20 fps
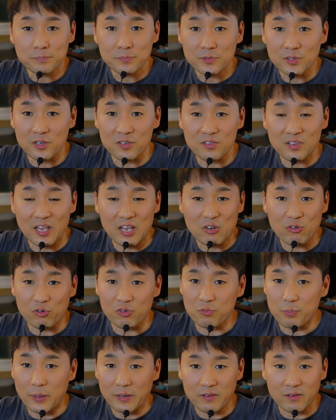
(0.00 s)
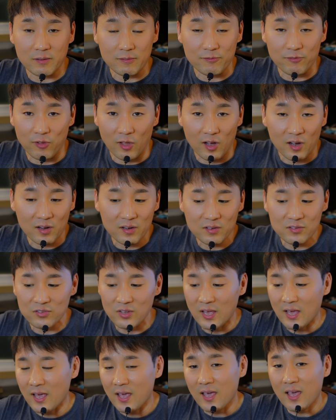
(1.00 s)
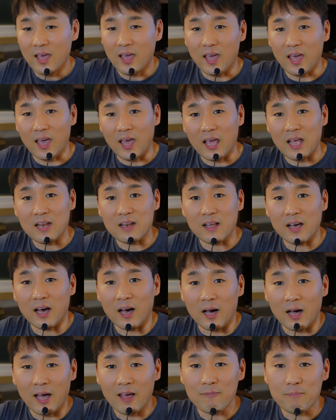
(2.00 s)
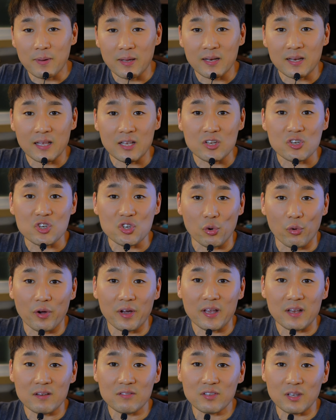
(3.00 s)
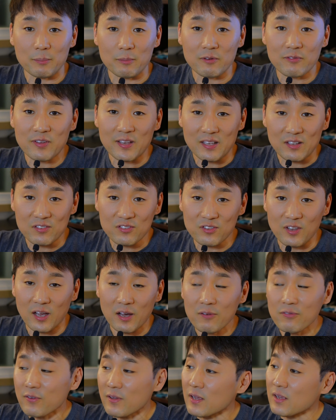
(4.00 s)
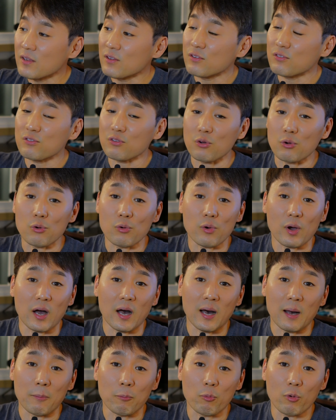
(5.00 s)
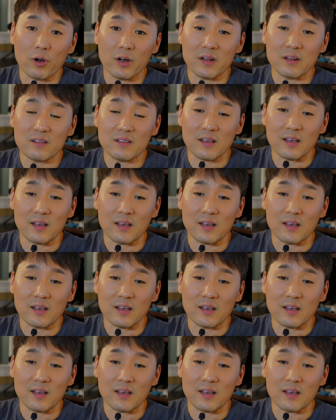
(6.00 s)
just introspective vlogs. and I've been enjoying some of his stuff. So wanted